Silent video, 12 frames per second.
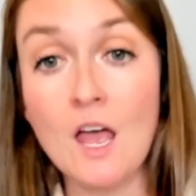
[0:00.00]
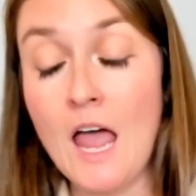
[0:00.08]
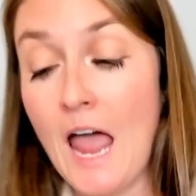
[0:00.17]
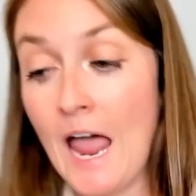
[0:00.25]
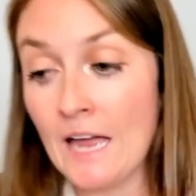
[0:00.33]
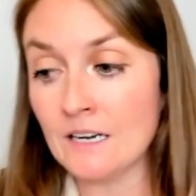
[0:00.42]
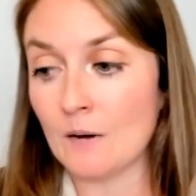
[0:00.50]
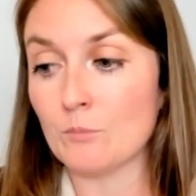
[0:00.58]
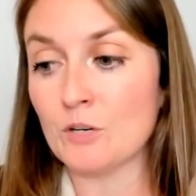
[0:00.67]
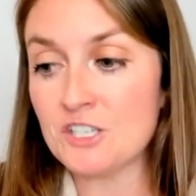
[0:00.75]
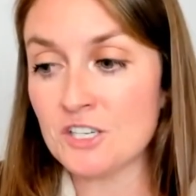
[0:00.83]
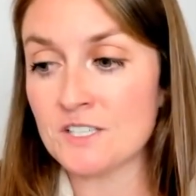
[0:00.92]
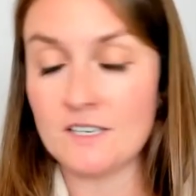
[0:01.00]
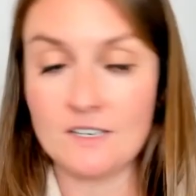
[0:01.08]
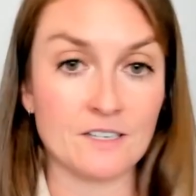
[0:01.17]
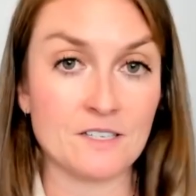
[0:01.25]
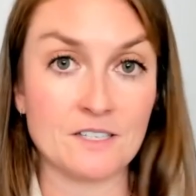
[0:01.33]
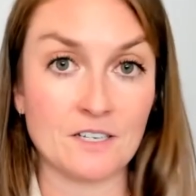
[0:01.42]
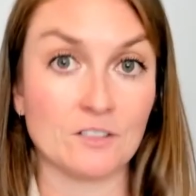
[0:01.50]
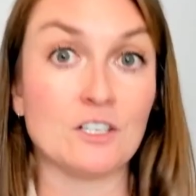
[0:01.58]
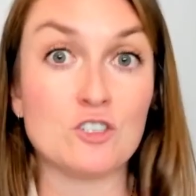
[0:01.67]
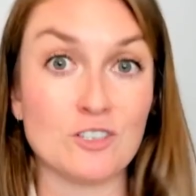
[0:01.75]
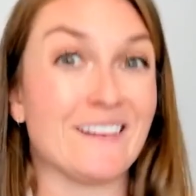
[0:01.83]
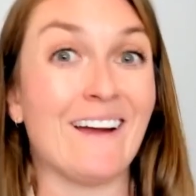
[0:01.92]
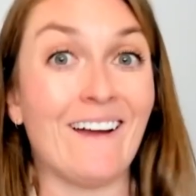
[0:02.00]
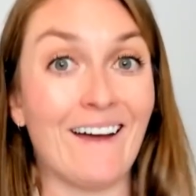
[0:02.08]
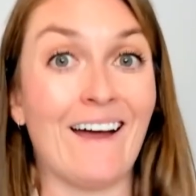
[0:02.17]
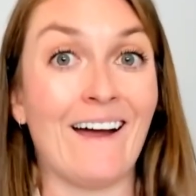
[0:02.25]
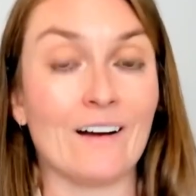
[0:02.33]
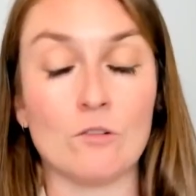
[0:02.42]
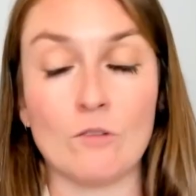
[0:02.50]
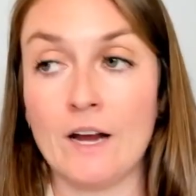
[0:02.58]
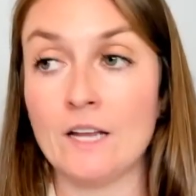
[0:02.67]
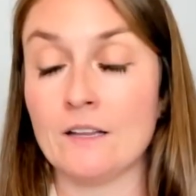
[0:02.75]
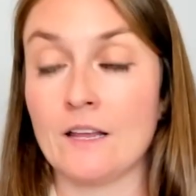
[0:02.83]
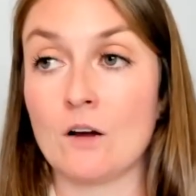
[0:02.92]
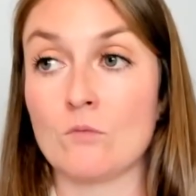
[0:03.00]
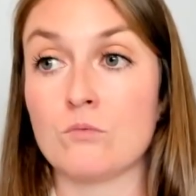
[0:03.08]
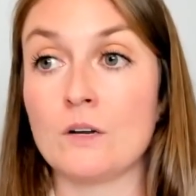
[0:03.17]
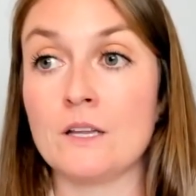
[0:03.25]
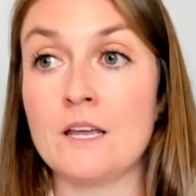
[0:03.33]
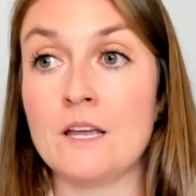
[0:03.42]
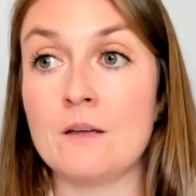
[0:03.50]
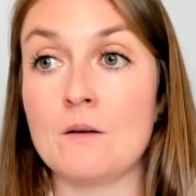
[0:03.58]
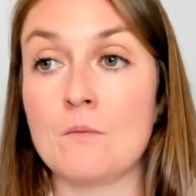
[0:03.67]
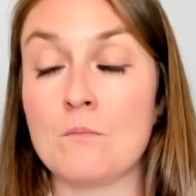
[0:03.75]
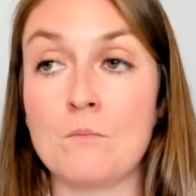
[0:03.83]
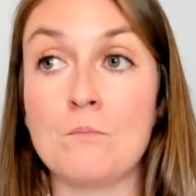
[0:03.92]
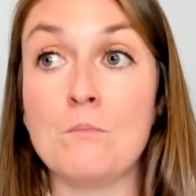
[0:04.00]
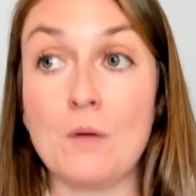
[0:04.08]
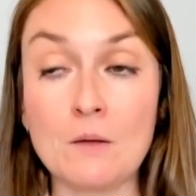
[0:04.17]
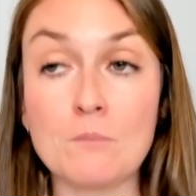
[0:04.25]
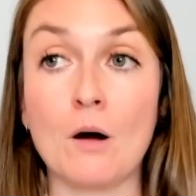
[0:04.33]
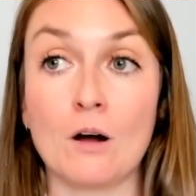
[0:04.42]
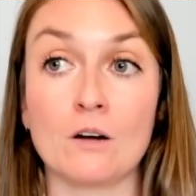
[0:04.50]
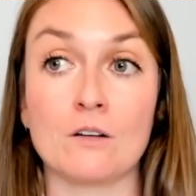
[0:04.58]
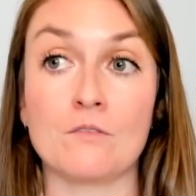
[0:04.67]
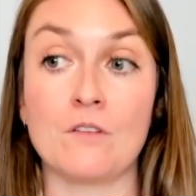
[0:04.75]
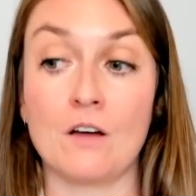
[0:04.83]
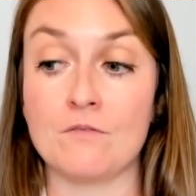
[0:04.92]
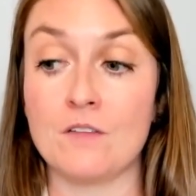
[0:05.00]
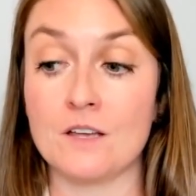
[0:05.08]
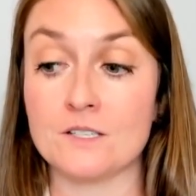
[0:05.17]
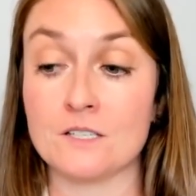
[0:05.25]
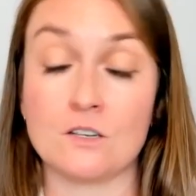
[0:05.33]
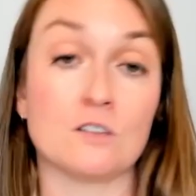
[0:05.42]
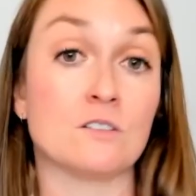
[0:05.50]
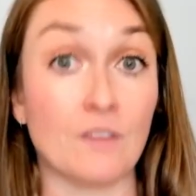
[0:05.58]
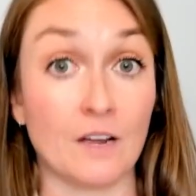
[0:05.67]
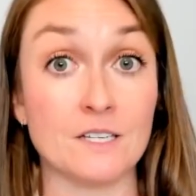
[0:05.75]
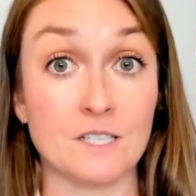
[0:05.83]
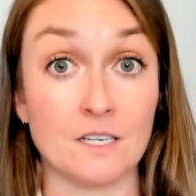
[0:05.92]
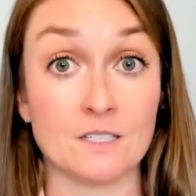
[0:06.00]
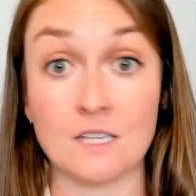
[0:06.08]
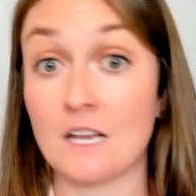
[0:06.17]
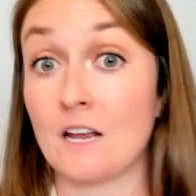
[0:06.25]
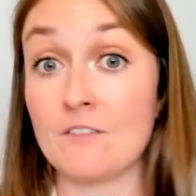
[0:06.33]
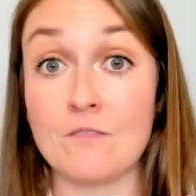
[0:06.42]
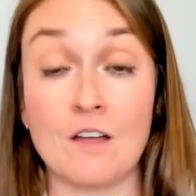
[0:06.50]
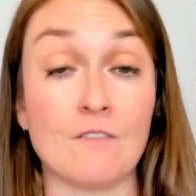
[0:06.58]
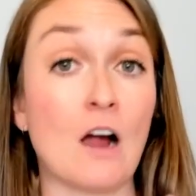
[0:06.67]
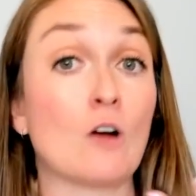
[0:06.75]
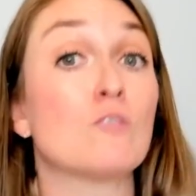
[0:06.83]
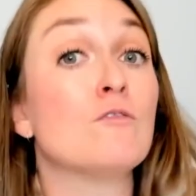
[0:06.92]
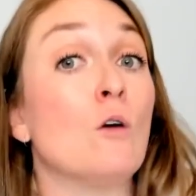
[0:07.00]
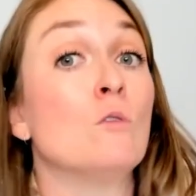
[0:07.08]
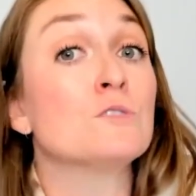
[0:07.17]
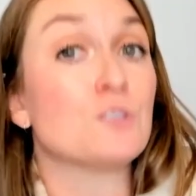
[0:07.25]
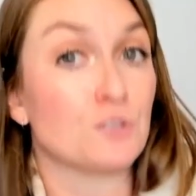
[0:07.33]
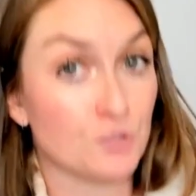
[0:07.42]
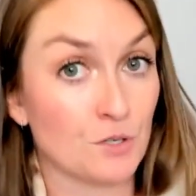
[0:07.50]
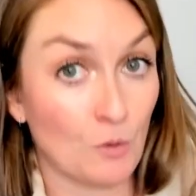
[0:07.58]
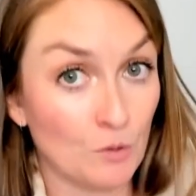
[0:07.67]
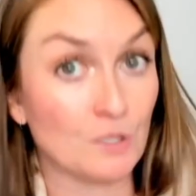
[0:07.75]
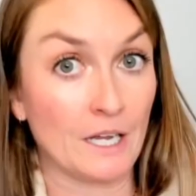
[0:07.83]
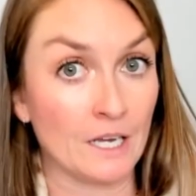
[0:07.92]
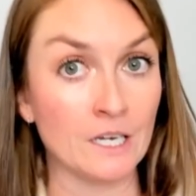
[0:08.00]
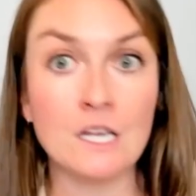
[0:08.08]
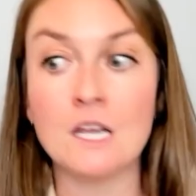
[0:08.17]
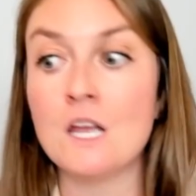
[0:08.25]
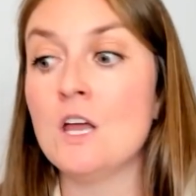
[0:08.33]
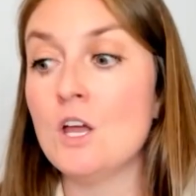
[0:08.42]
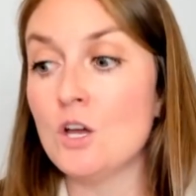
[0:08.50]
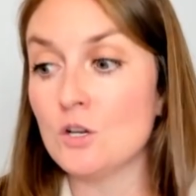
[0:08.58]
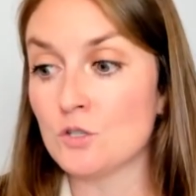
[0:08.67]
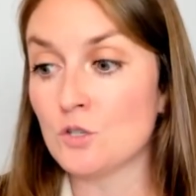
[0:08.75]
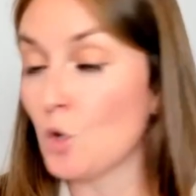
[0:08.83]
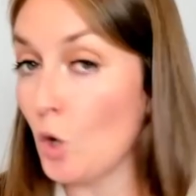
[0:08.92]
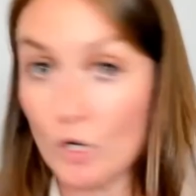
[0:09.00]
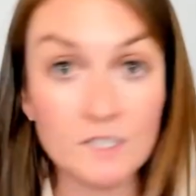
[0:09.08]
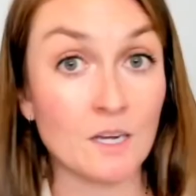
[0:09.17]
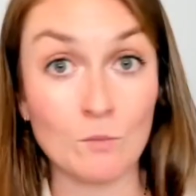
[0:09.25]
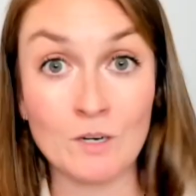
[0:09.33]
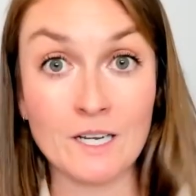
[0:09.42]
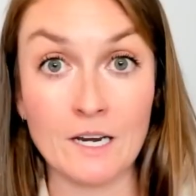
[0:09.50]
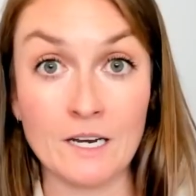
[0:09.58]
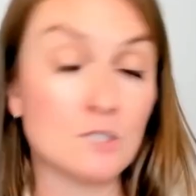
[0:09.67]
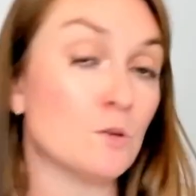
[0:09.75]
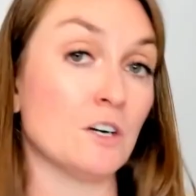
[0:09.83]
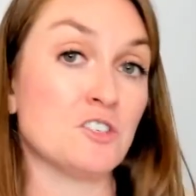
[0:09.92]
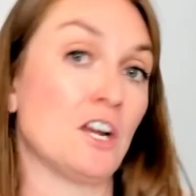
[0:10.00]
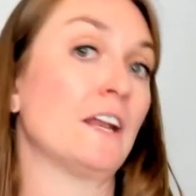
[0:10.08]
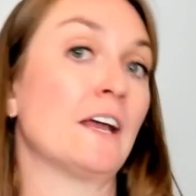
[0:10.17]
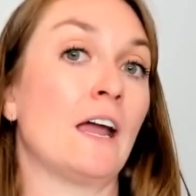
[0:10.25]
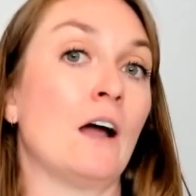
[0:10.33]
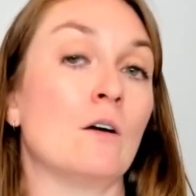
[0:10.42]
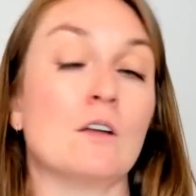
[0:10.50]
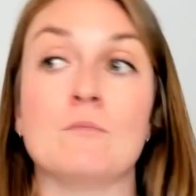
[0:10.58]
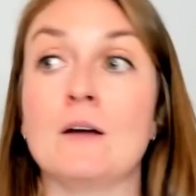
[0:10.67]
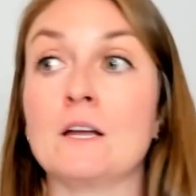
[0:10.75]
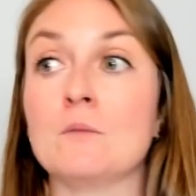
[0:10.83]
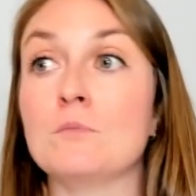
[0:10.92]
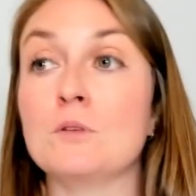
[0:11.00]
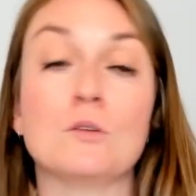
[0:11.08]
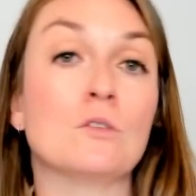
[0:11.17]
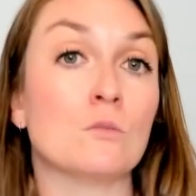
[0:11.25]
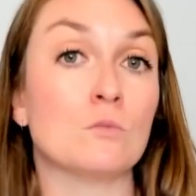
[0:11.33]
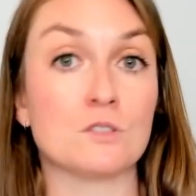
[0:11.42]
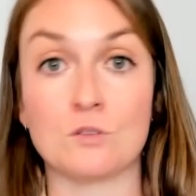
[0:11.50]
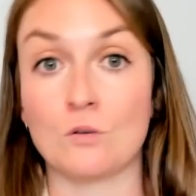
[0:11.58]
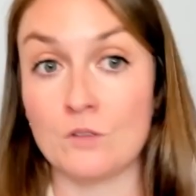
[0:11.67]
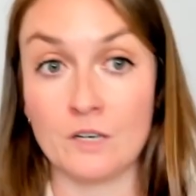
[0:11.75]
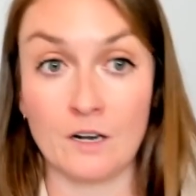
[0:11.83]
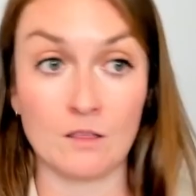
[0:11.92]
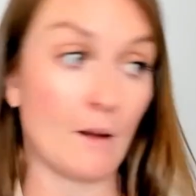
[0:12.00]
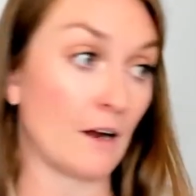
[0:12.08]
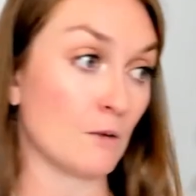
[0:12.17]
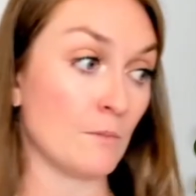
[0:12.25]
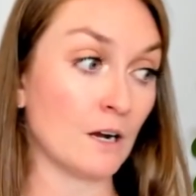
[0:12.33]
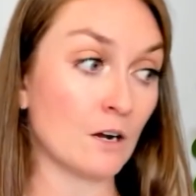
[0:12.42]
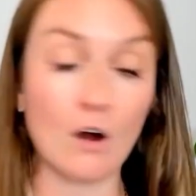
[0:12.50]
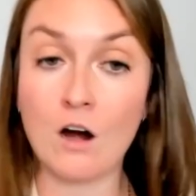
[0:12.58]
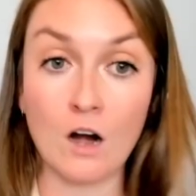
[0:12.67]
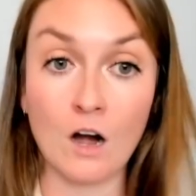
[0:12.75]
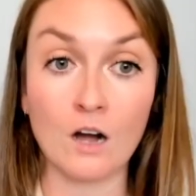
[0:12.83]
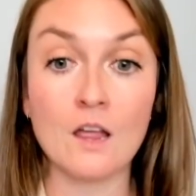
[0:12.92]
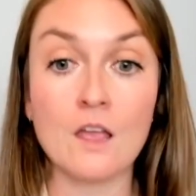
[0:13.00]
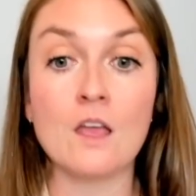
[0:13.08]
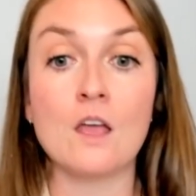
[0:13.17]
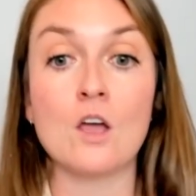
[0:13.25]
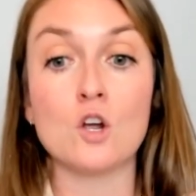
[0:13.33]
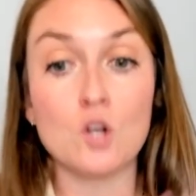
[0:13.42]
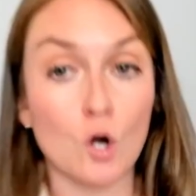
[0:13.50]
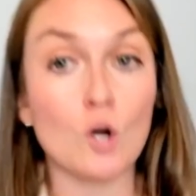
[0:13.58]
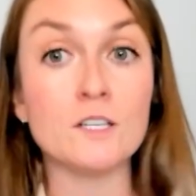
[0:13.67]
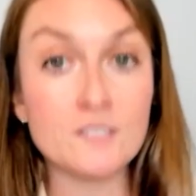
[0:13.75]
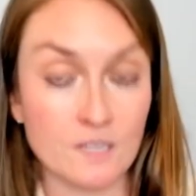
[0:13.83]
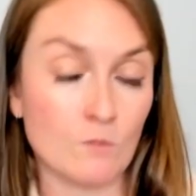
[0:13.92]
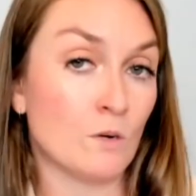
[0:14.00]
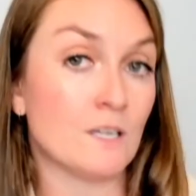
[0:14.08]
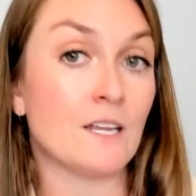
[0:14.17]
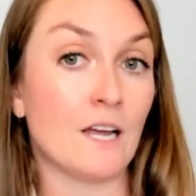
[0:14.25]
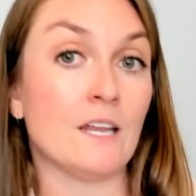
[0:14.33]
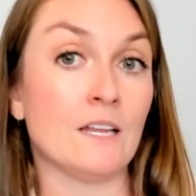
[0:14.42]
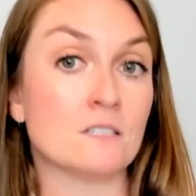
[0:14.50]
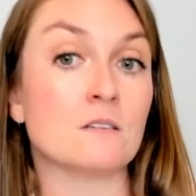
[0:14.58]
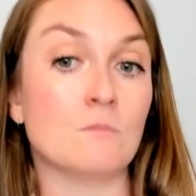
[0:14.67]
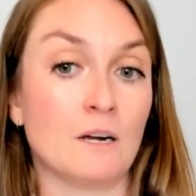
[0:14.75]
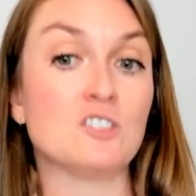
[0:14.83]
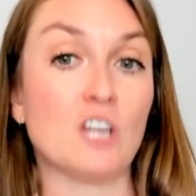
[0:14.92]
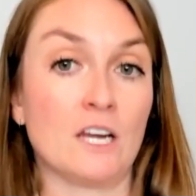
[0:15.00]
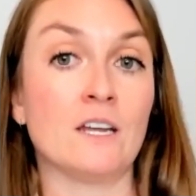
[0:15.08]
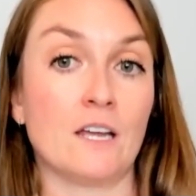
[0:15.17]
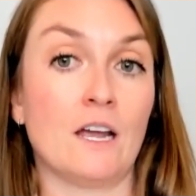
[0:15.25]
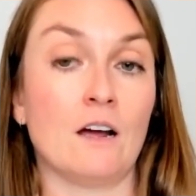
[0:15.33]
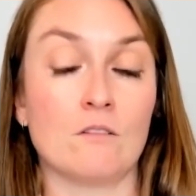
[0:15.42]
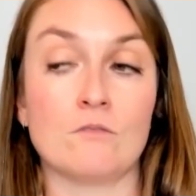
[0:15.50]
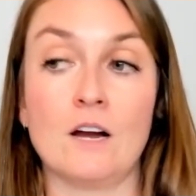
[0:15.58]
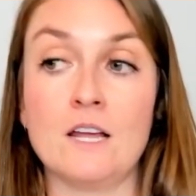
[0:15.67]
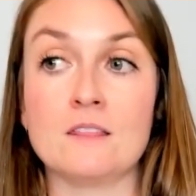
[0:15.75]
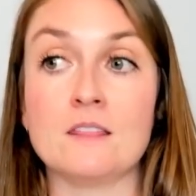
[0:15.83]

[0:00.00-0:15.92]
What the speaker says: And a breach isn't necessarily just a hack, right? Like a really big part of this is our devices. Like if our phones are stolen, could someone get into our Jane account? If my computer was stolen at the back of my car, could someone get into my Jane account, right?